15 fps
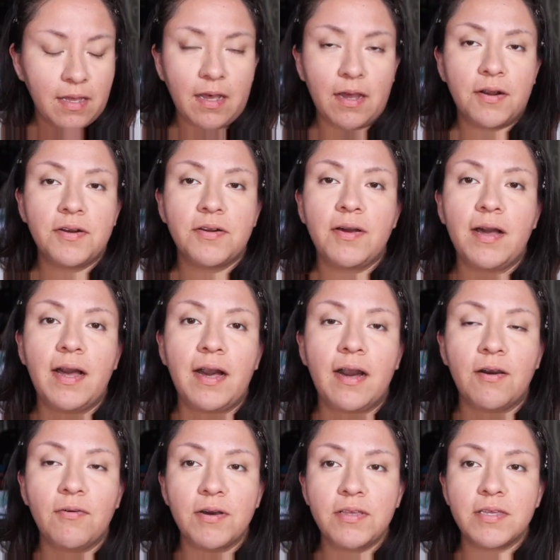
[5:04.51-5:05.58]
I don't know
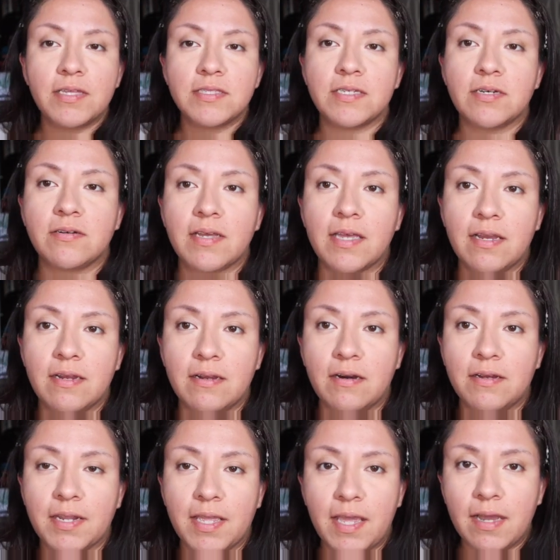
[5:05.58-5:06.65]
how well you can tell
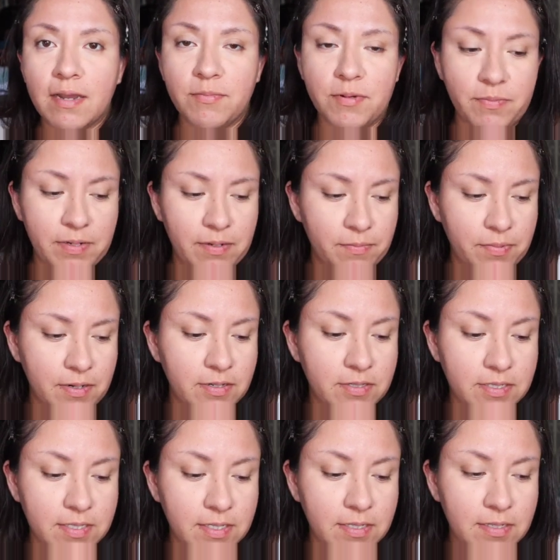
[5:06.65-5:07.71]
on camera, but in
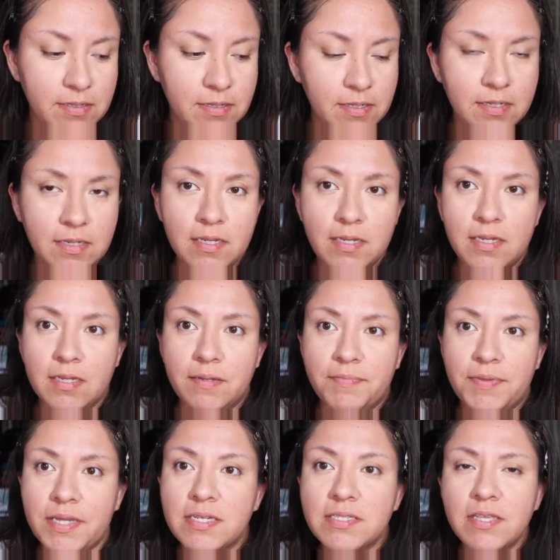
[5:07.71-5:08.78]
person,
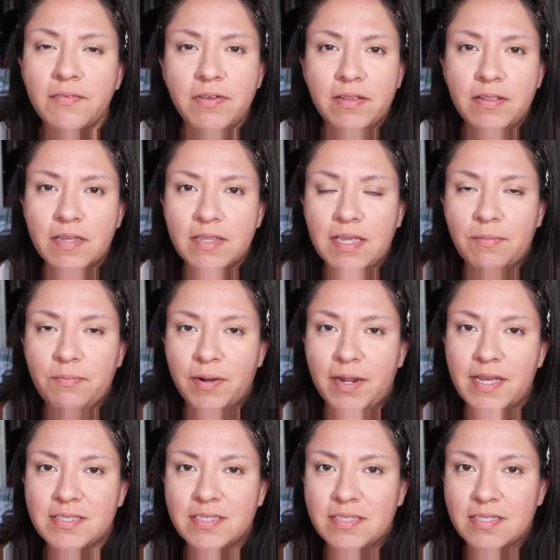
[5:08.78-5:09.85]
it doesn't even look that bright
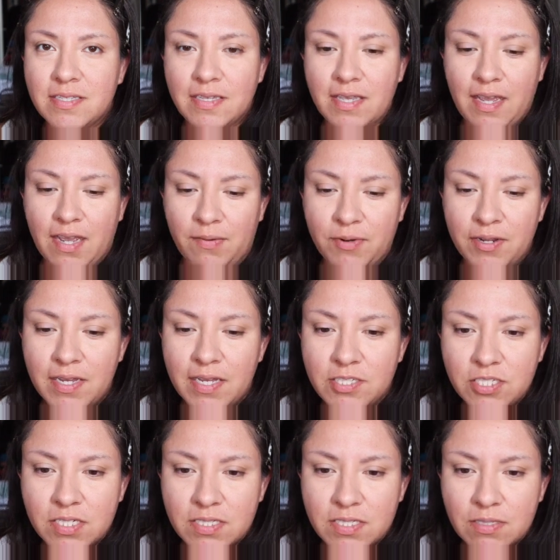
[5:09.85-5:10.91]
as it does in camera. It
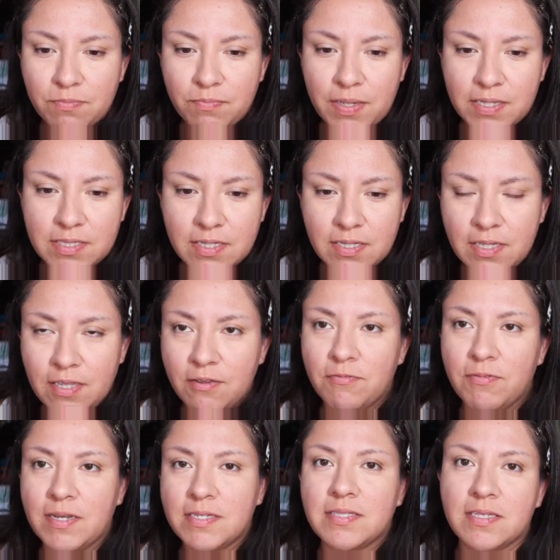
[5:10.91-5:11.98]
just basically
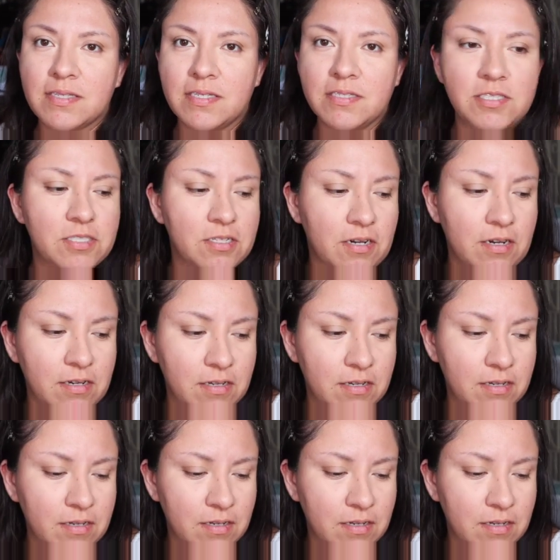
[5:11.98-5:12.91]
erased like the dark